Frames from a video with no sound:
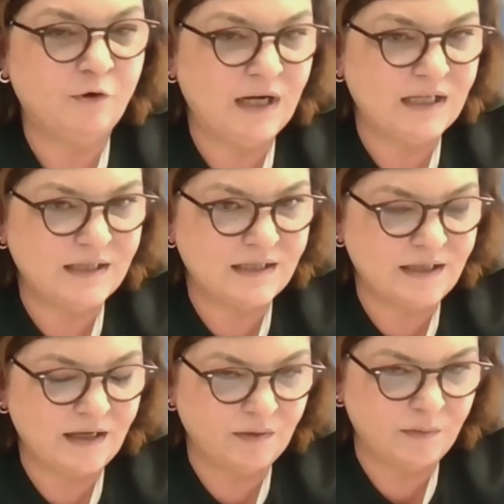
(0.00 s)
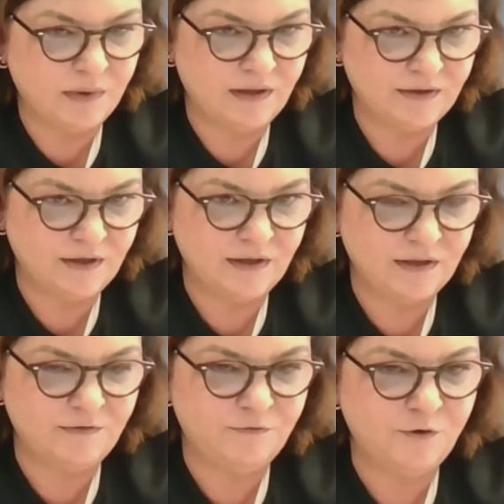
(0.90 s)
less sustainable
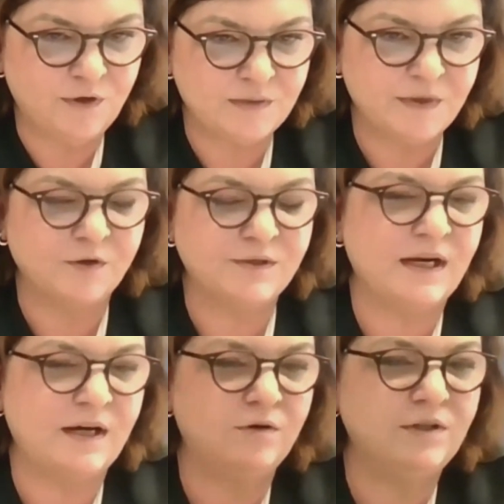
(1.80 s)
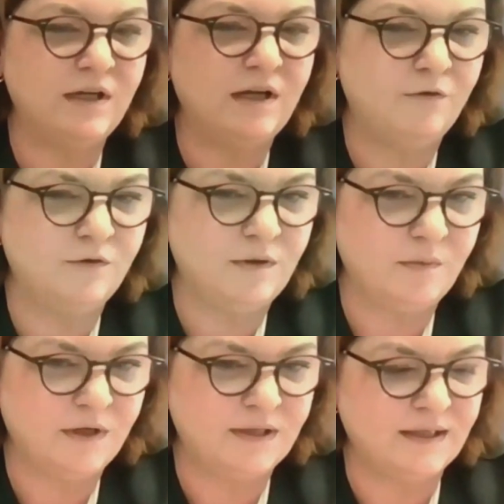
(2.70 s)
alternative fuels because there are not enough on the
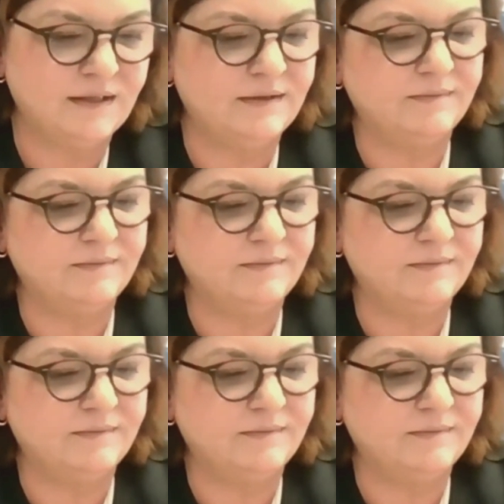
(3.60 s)
market.